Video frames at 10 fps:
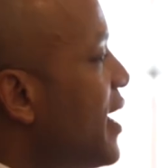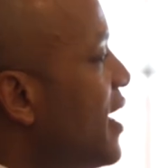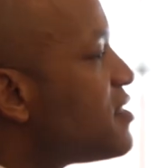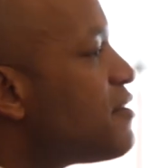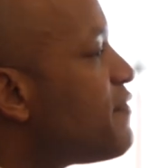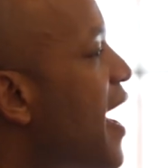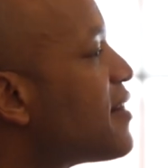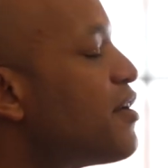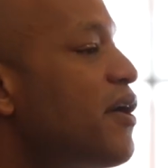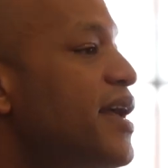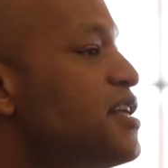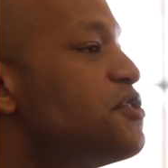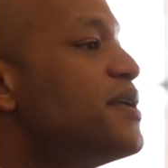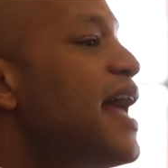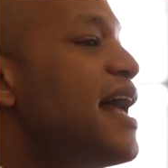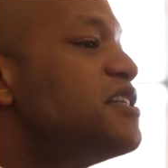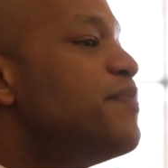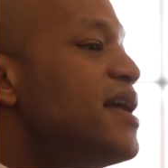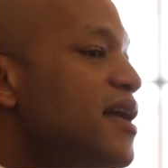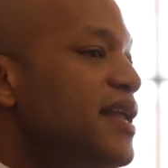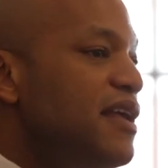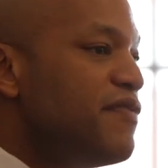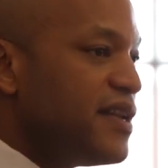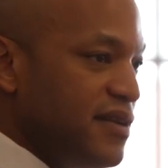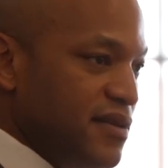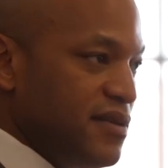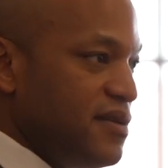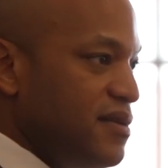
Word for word: is the fact that our history has been uneven.